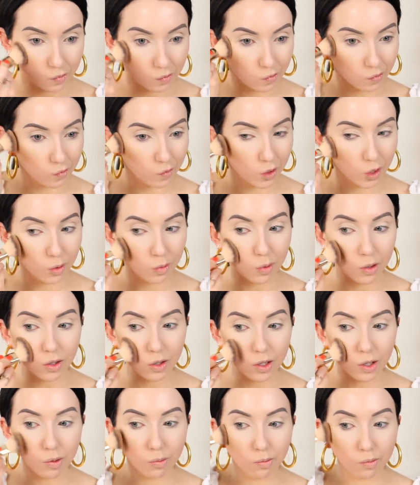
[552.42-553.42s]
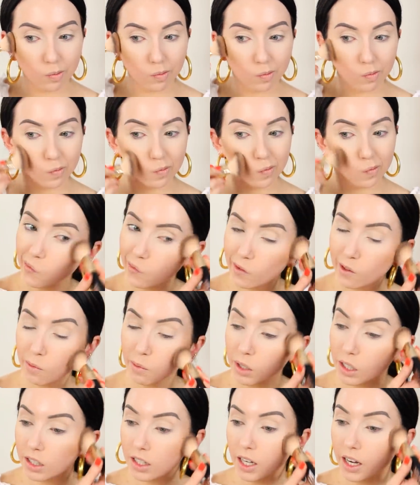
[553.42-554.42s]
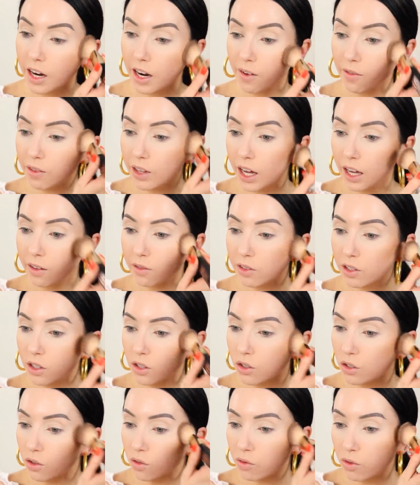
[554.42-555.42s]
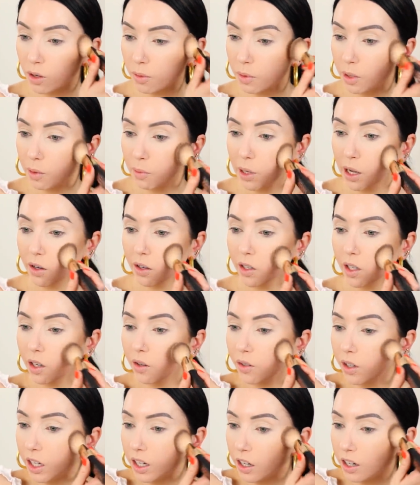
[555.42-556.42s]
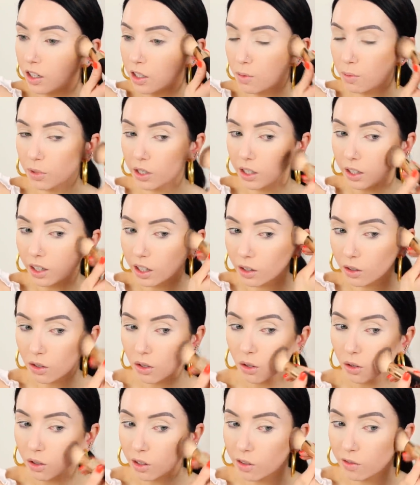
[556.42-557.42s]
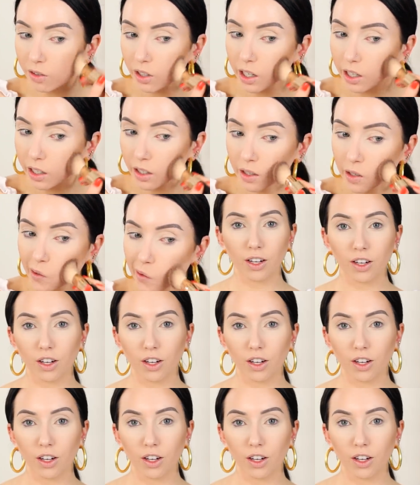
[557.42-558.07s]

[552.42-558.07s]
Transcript: Mm, smells good. Because I have that Physicians Formula powder down right here, it's blending out totally fine.